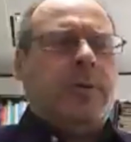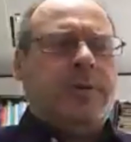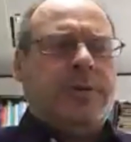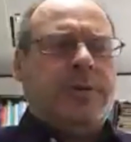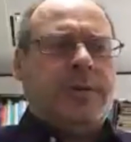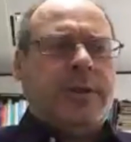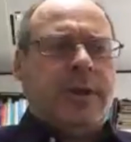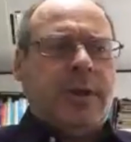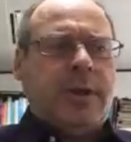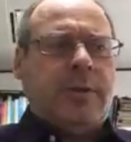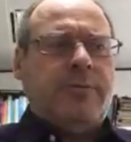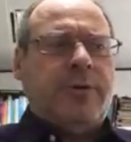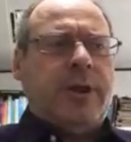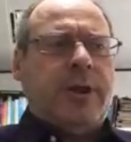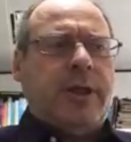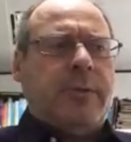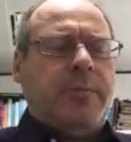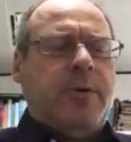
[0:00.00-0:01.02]
what was the
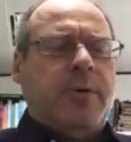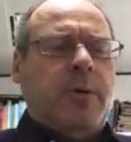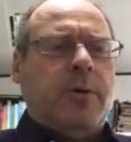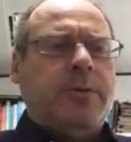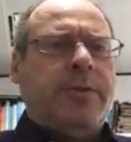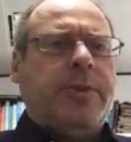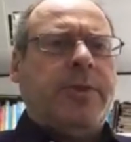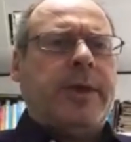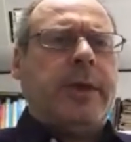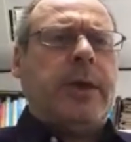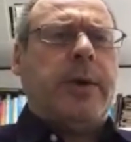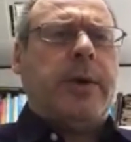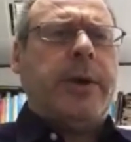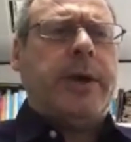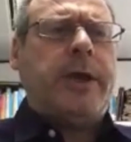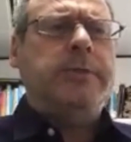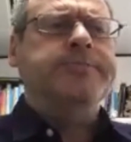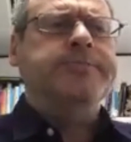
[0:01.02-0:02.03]
really important thing
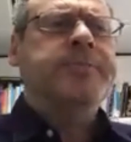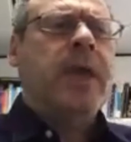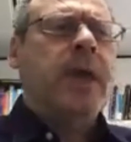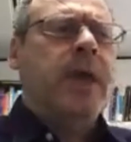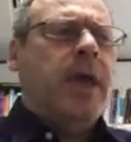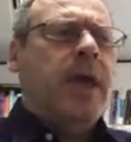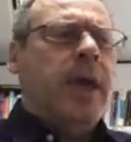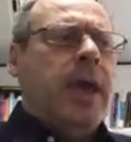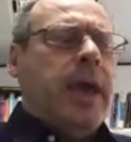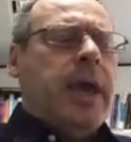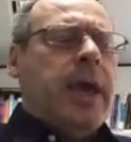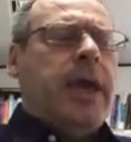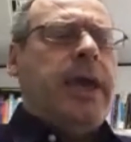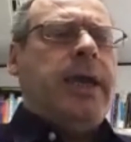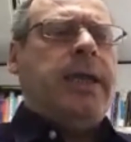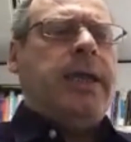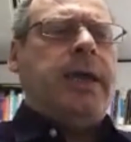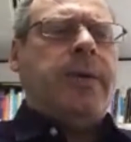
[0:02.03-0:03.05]
going on.
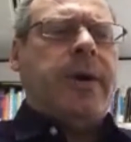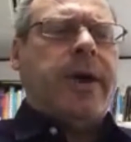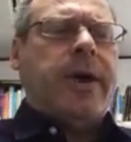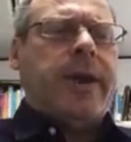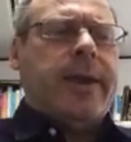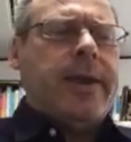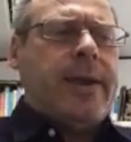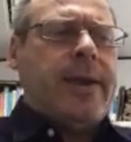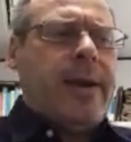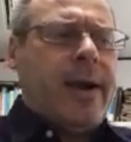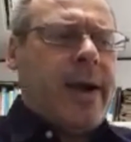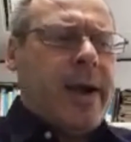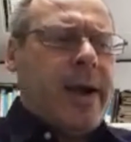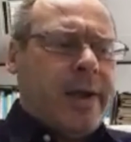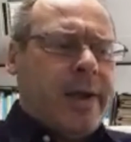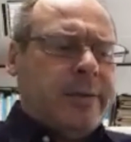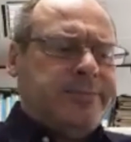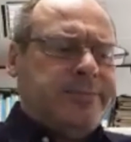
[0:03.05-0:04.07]
Anyway,
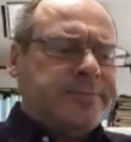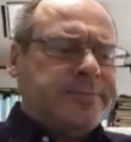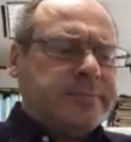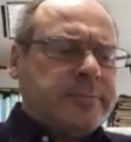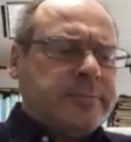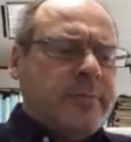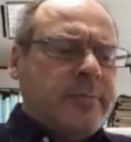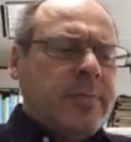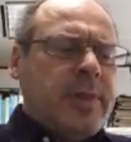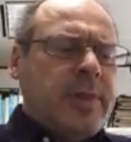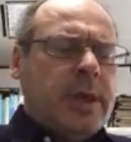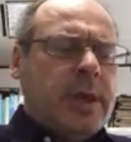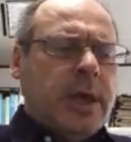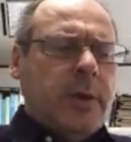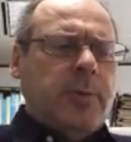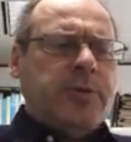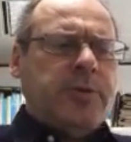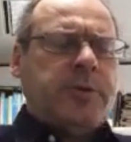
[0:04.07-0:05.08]

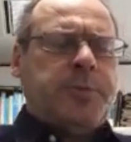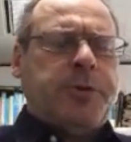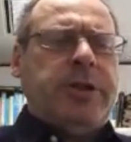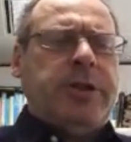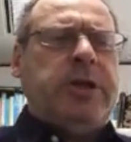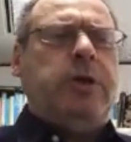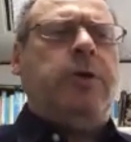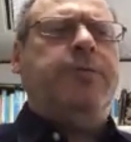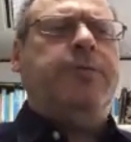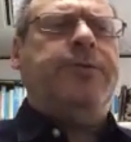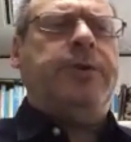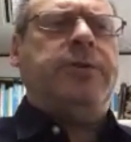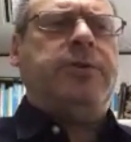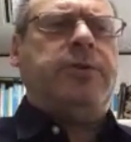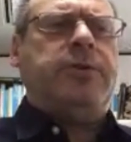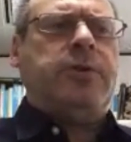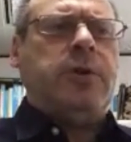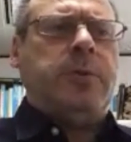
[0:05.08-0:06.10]
it was pretty
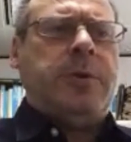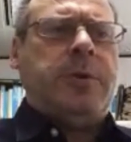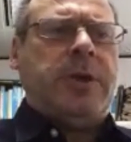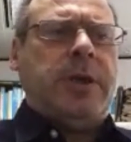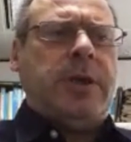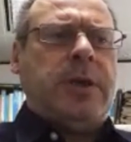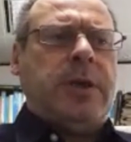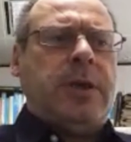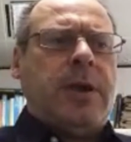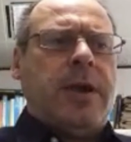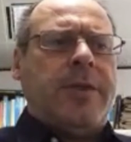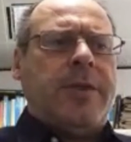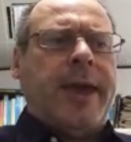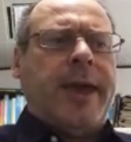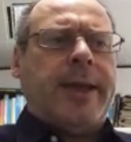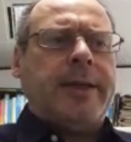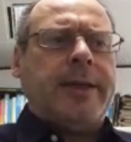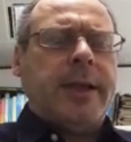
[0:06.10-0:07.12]
obvious to me
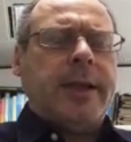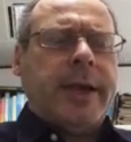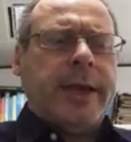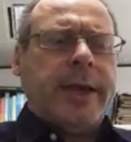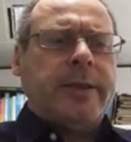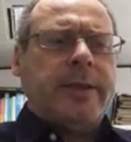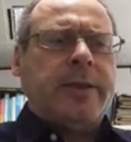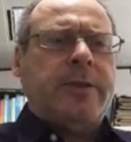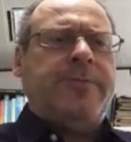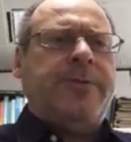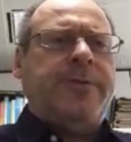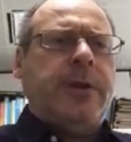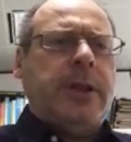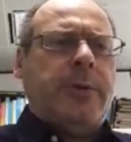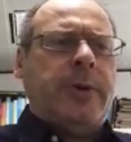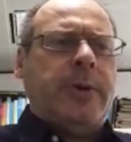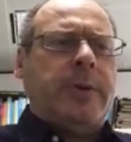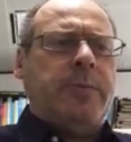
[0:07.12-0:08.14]
that night and the
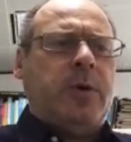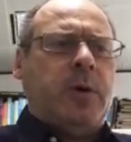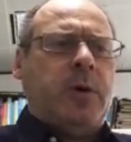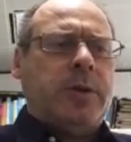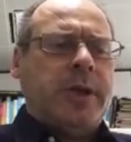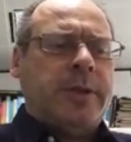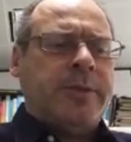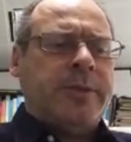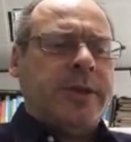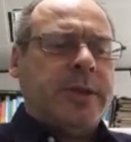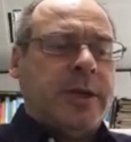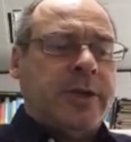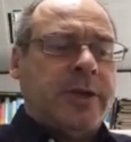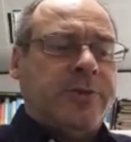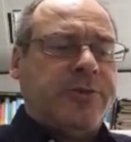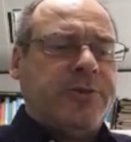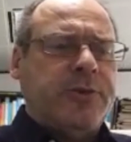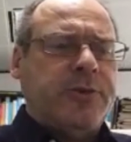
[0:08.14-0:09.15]
following morning that
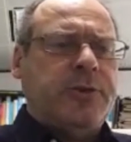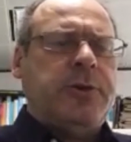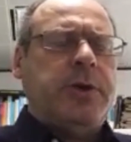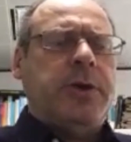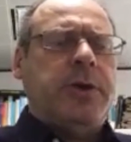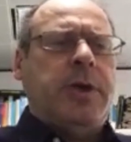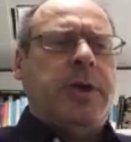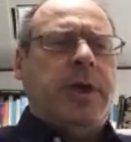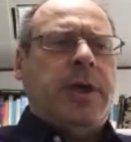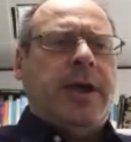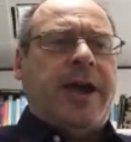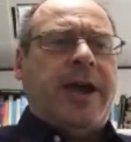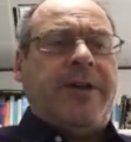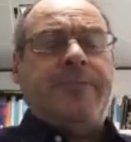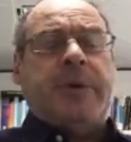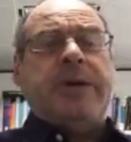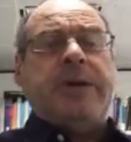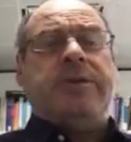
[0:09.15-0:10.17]
I should
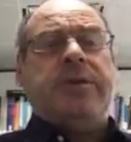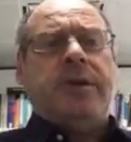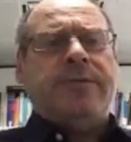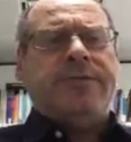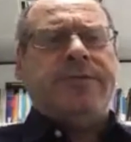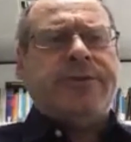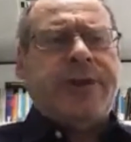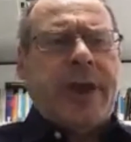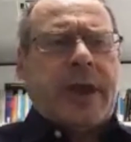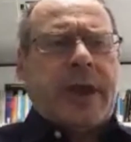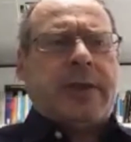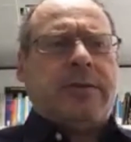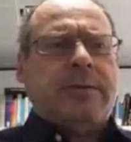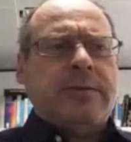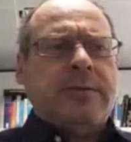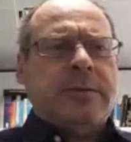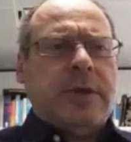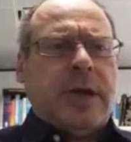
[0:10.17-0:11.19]
have myself
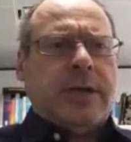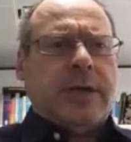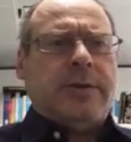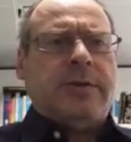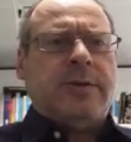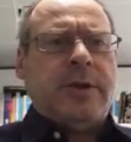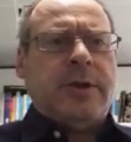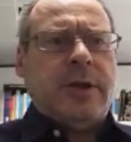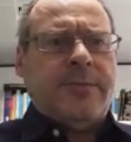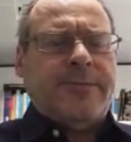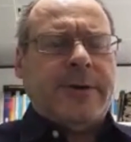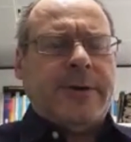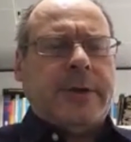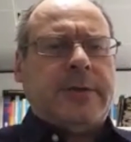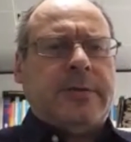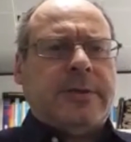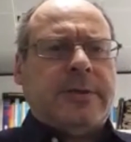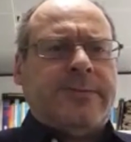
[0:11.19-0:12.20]
checked to see if
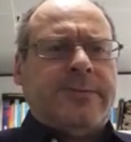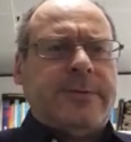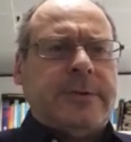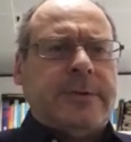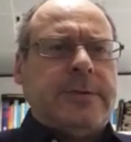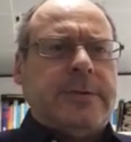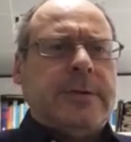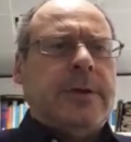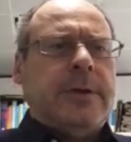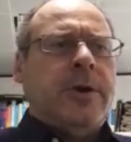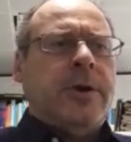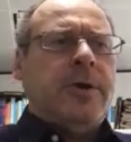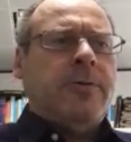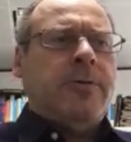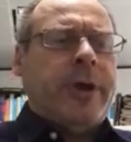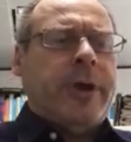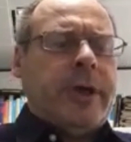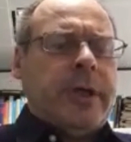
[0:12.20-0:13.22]
I'd suffered
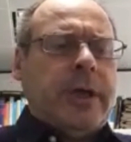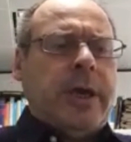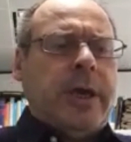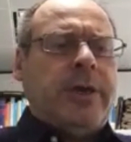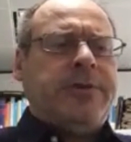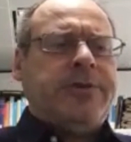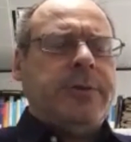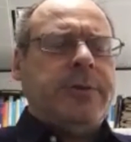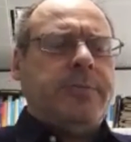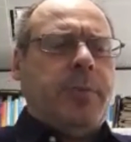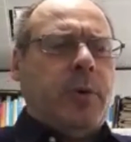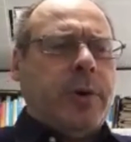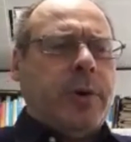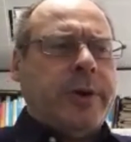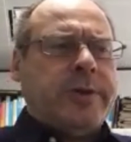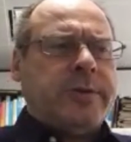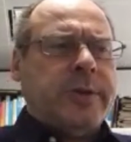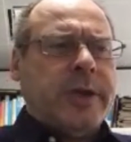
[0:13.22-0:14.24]
radiation
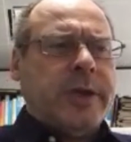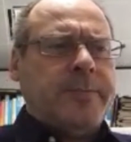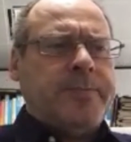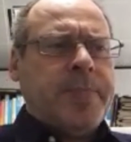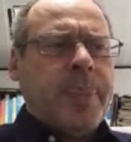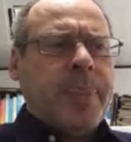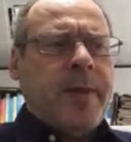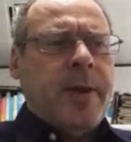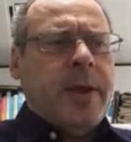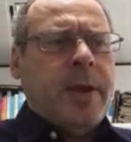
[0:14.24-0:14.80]
poisoning.